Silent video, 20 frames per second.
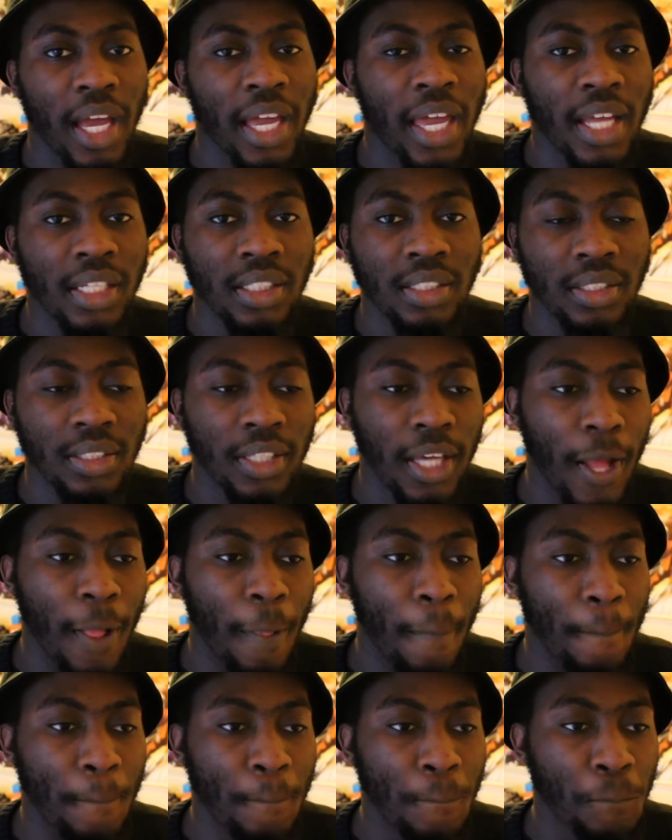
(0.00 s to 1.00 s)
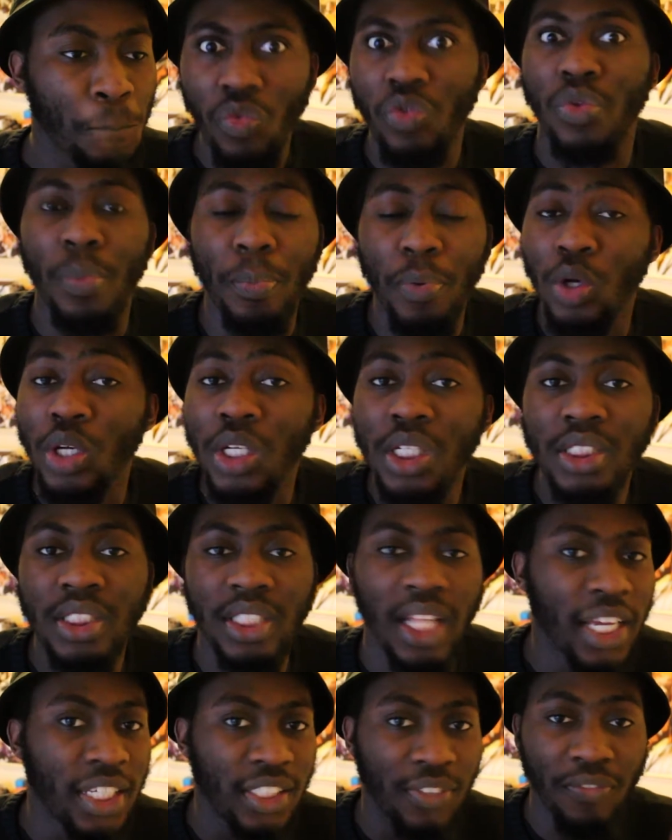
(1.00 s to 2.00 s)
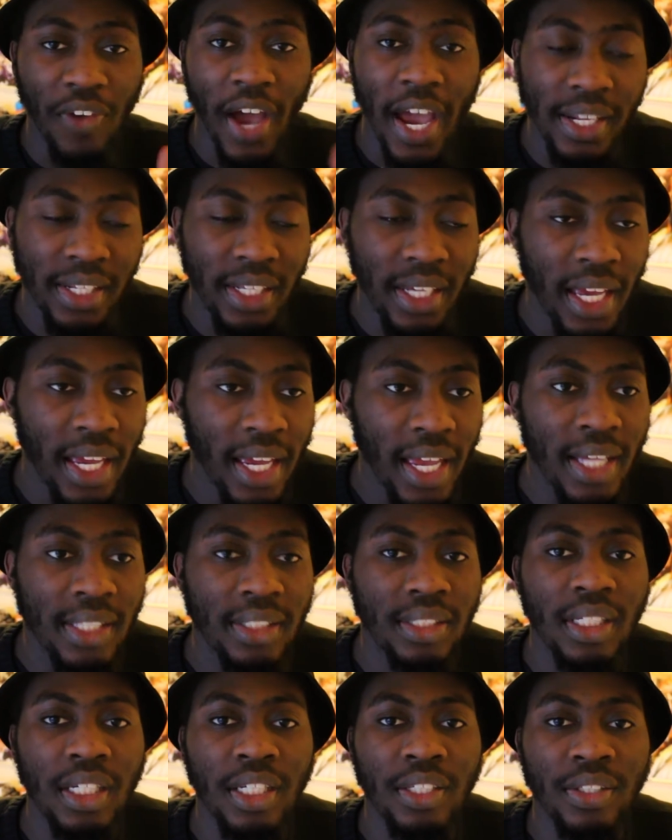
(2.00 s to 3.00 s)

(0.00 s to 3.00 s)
against the police, like the fighting against.